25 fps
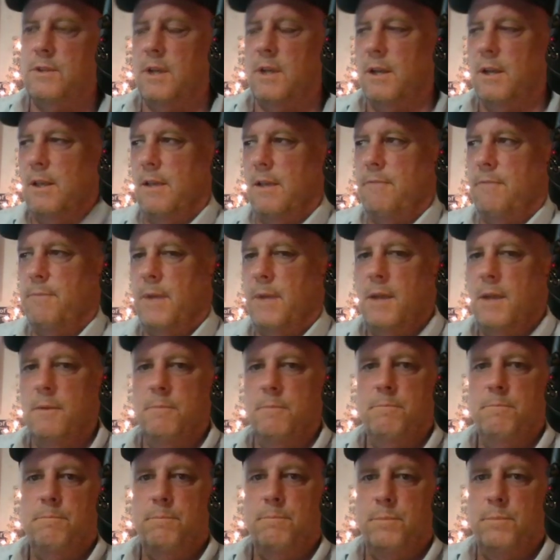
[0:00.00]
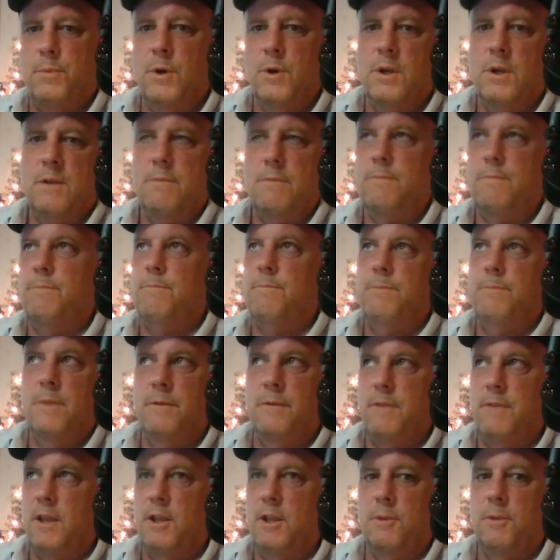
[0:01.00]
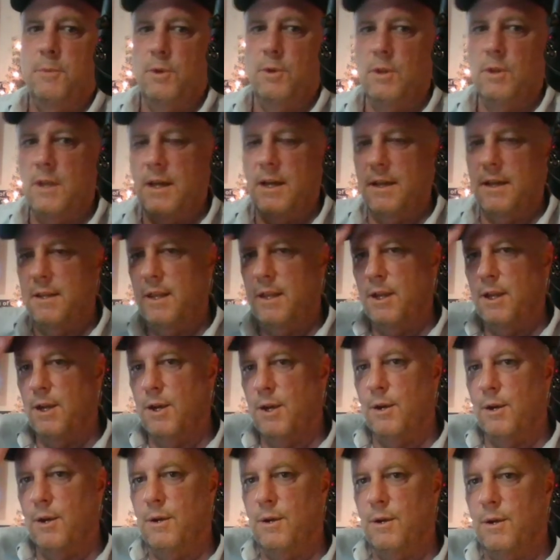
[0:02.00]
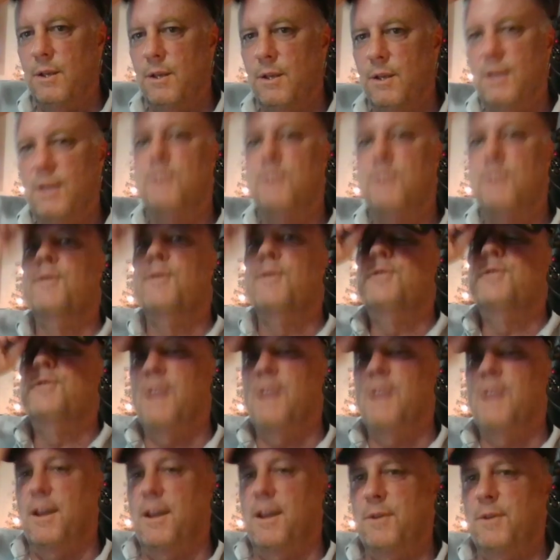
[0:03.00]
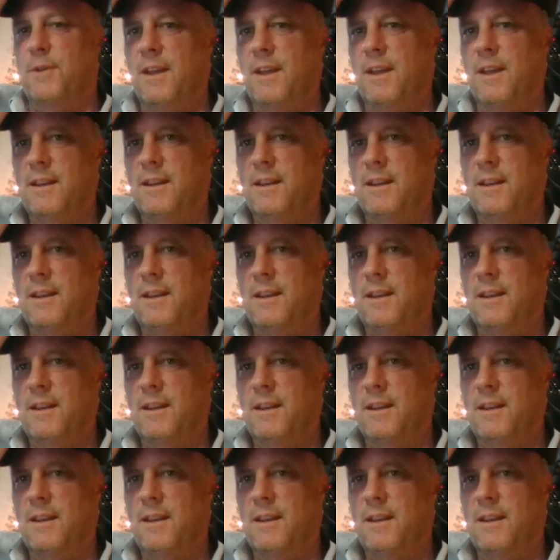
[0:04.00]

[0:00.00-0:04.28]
I'll have my book available on there. So Shadownet